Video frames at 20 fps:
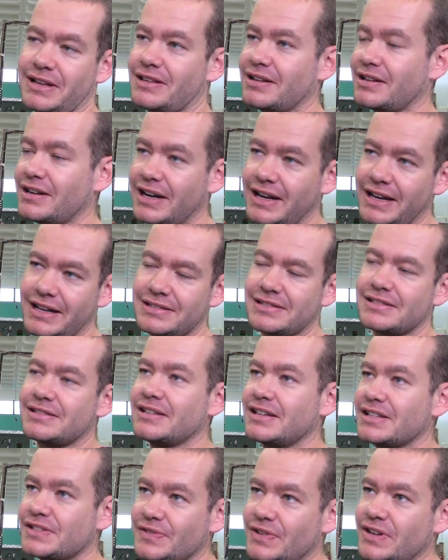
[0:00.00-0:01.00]
the guy
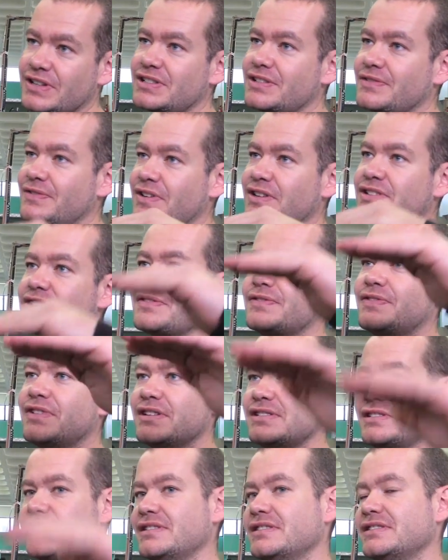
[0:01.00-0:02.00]
exercise faster, faster,
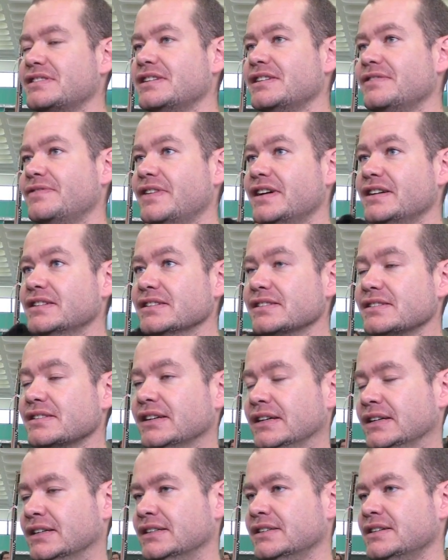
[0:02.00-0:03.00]
faster until he fails.
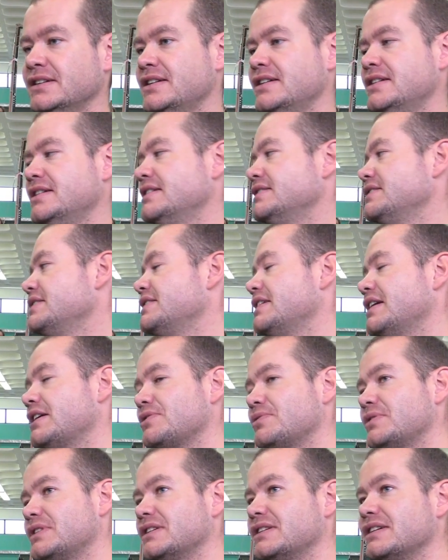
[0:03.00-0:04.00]
And then the
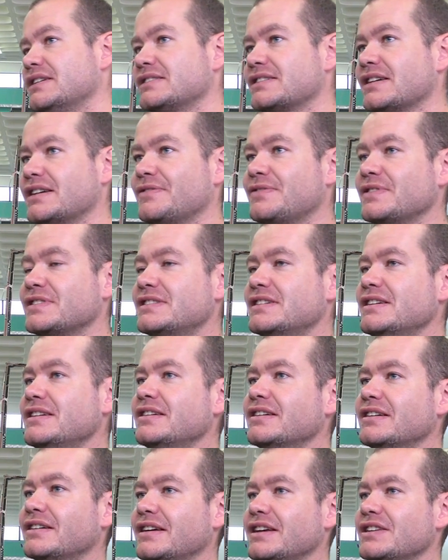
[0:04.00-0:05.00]
other one is a
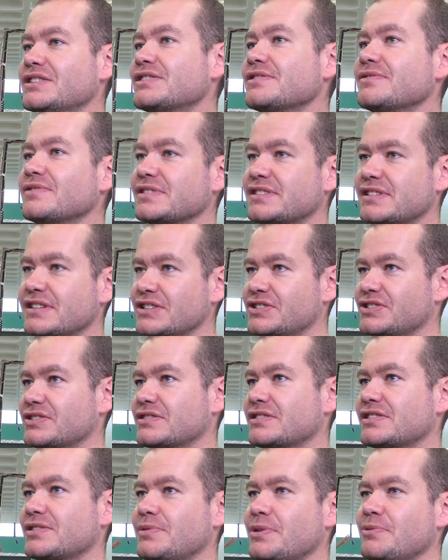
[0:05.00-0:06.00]
fatiguing interval
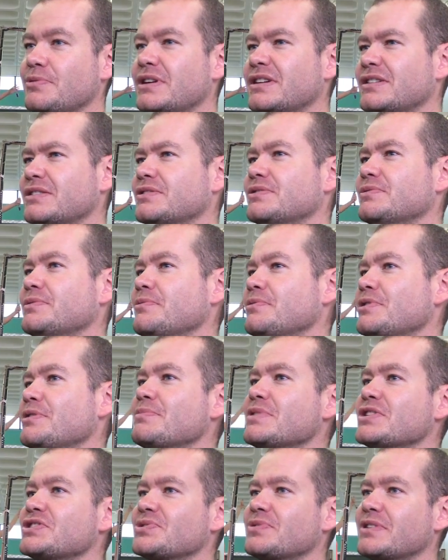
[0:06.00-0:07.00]
session. So we want to we want to
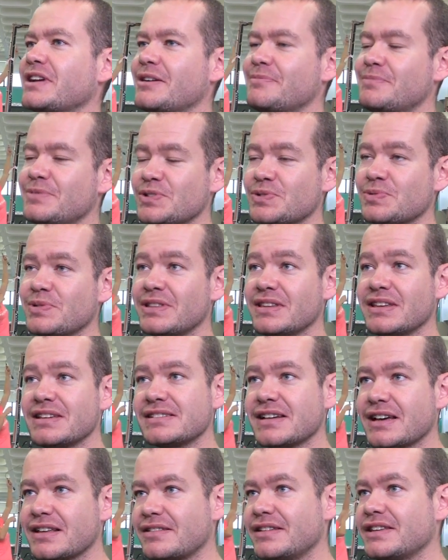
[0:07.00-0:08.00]
measure what happens when
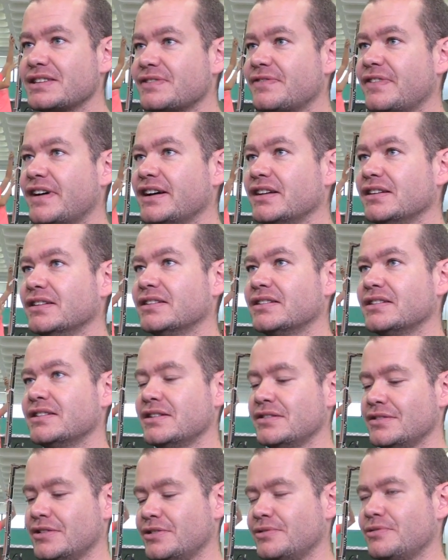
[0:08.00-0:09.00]
these athletes fail.
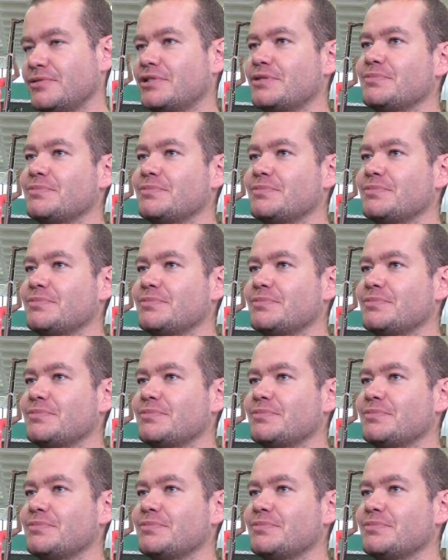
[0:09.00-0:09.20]
We want to